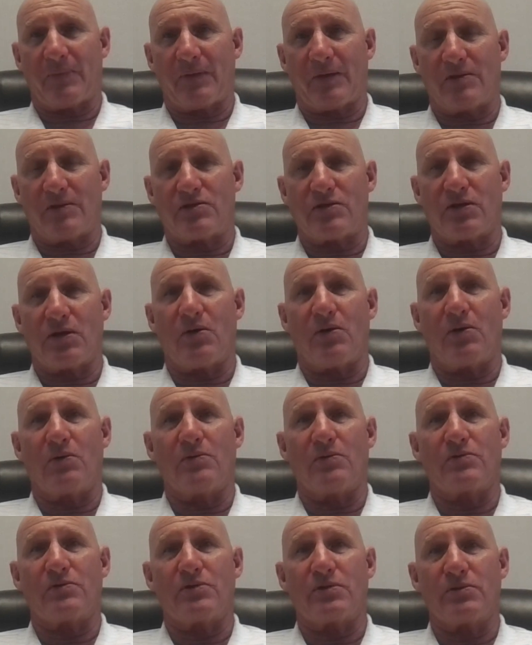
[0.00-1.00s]

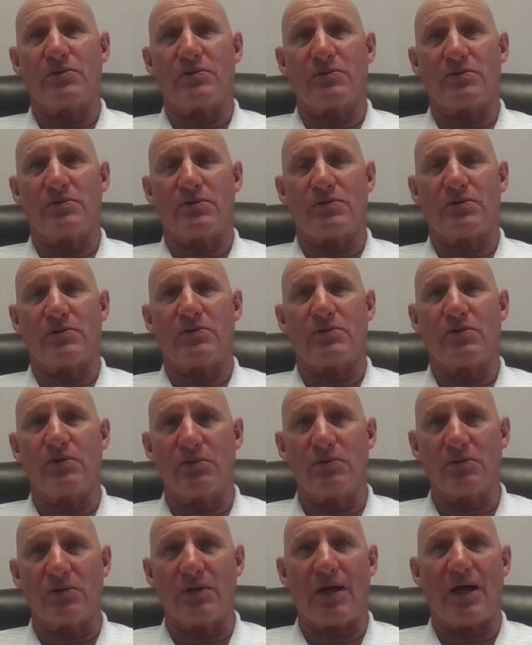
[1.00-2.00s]
So to
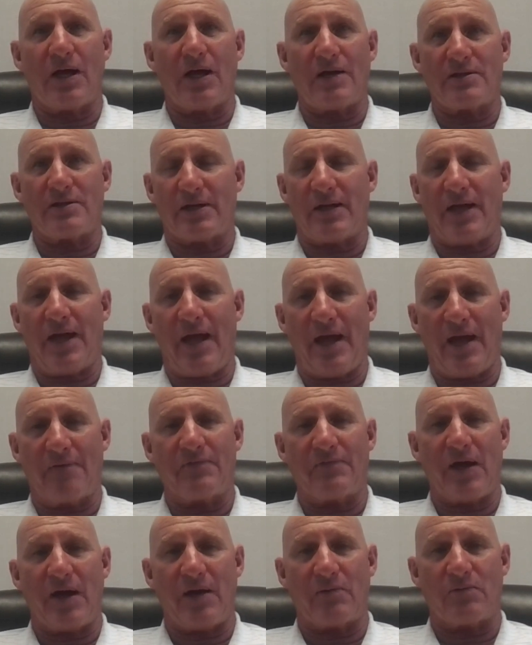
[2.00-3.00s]
utilize and have
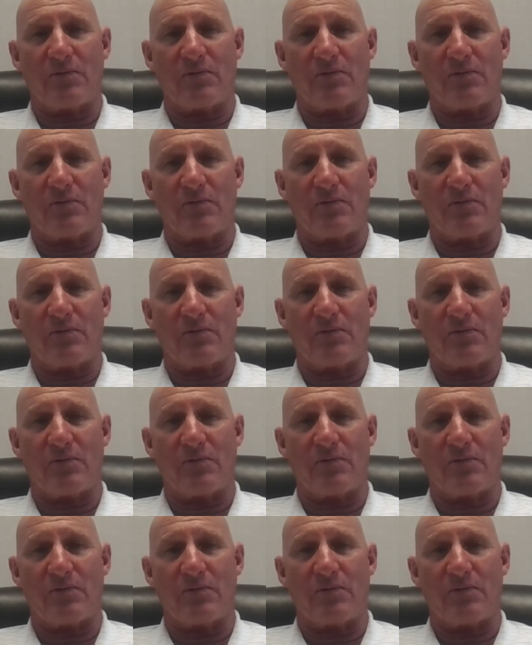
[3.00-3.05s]
that